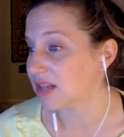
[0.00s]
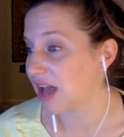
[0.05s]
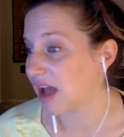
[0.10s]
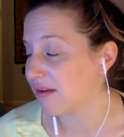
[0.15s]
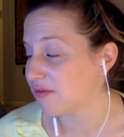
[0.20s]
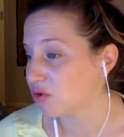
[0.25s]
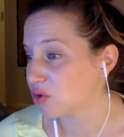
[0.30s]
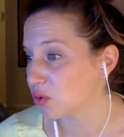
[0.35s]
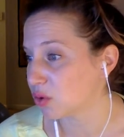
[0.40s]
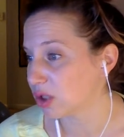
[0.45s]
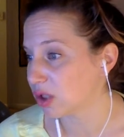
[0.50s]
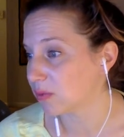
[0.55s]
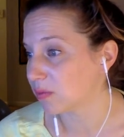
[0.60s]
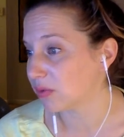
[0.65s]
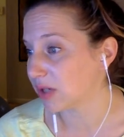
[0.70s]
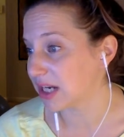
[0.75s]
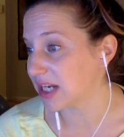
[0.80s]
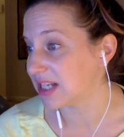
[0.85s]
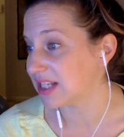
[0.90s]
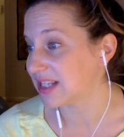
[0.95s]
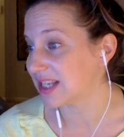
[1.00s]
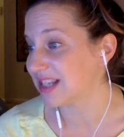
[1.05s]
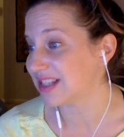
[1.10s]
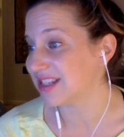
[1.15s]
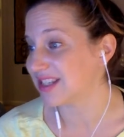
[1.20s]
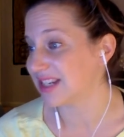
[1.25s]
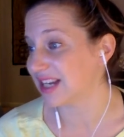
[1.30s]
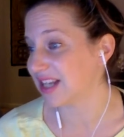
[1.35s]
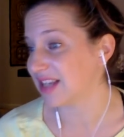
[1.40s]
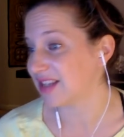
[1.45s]
to have shorter breaks
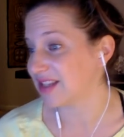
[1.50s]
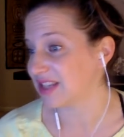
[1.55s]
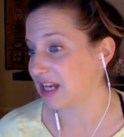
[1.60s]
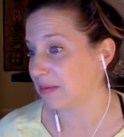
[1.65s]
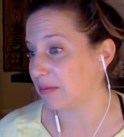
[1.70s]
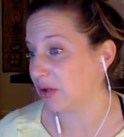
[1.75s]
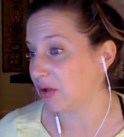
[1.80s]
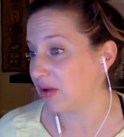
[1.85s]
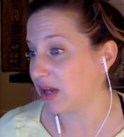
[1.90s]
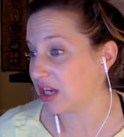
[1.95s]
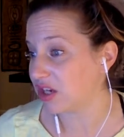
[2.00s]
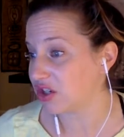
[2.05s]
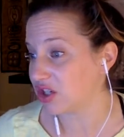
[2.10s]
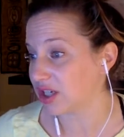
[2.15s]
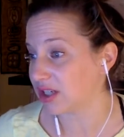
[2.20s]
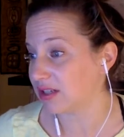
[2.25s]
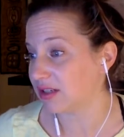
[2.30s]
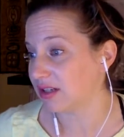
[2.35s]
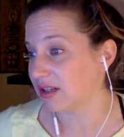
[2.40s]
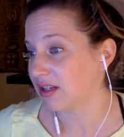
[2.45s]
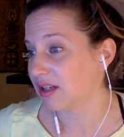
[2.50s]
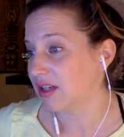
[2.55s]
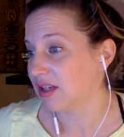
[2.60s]
and stay in the same location.